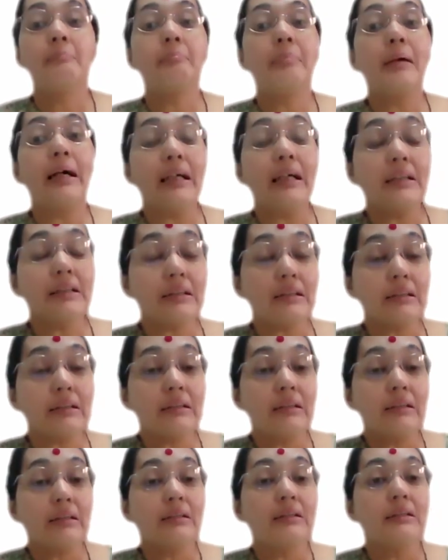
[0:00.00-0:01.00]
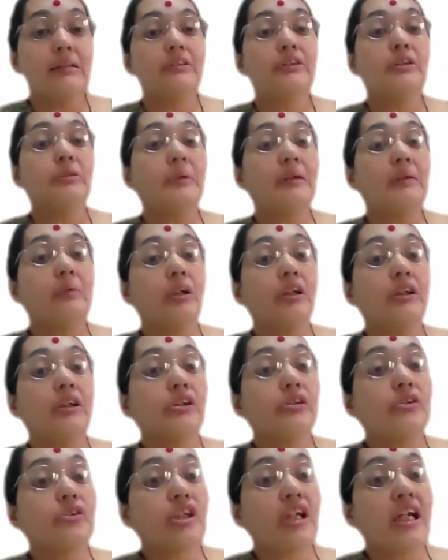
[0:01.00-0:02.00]
But you may
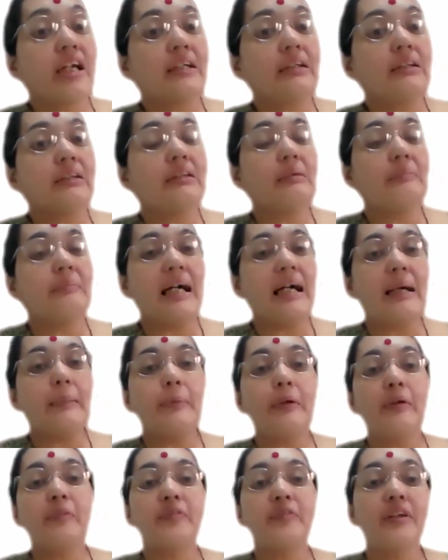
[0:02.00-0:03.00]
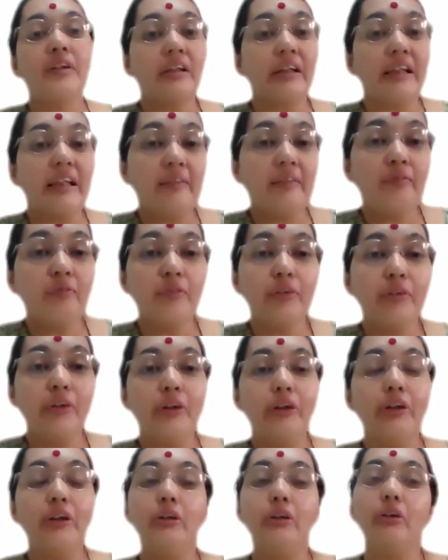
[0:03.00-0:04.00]
want to check the map of the
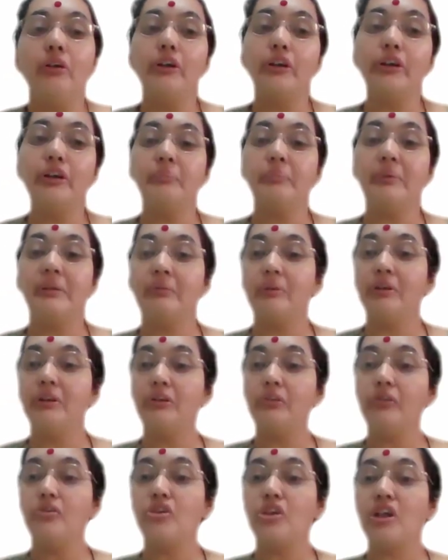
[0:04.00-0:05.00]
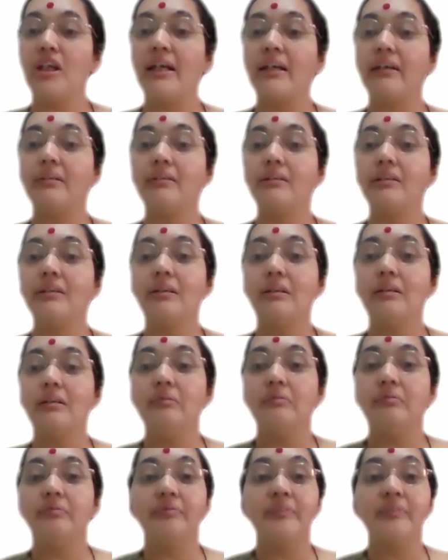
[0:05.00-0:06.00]
rainfall, or you may want to check
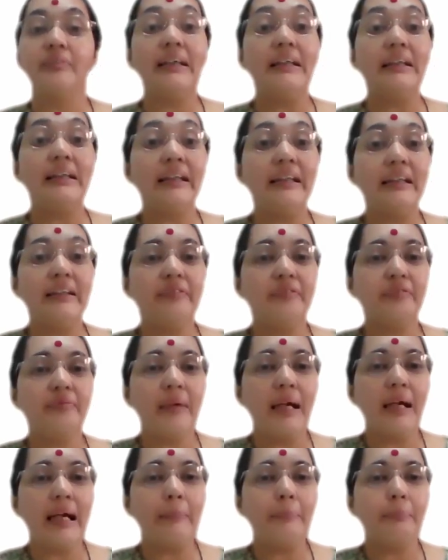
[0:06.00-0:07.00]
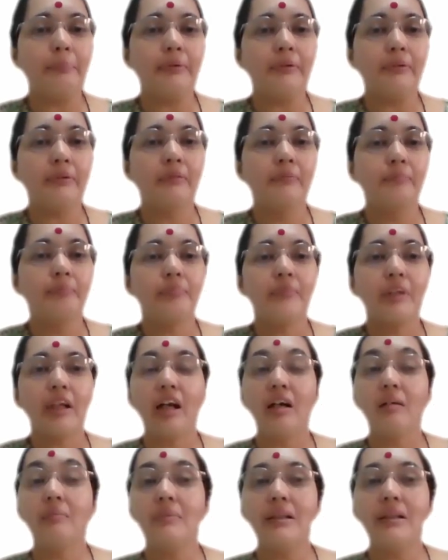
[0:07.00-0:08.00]
the wildlife map,
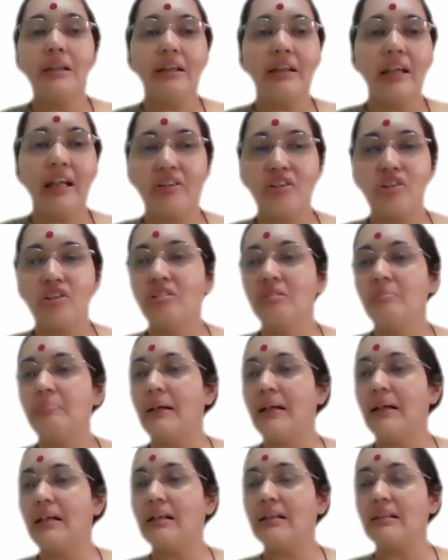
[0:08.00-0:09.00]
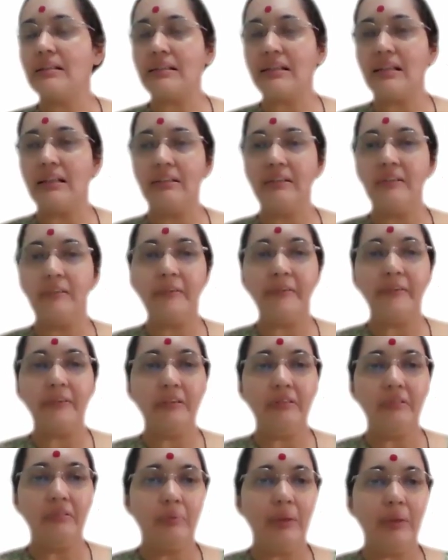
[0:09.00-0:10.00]
how many national parks and
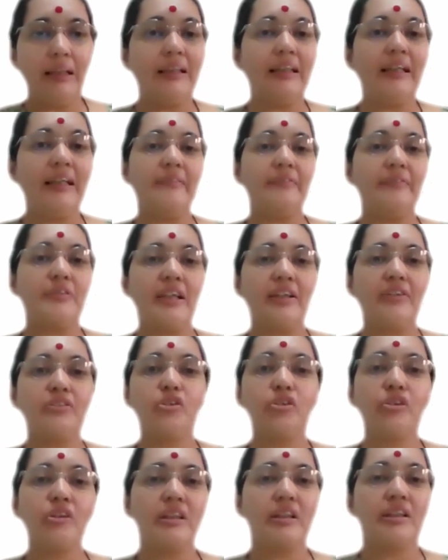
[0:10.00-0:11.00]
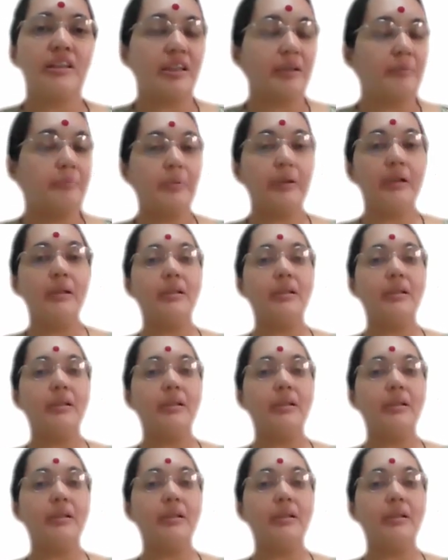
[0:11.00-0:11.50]
wildlife sanctuaries and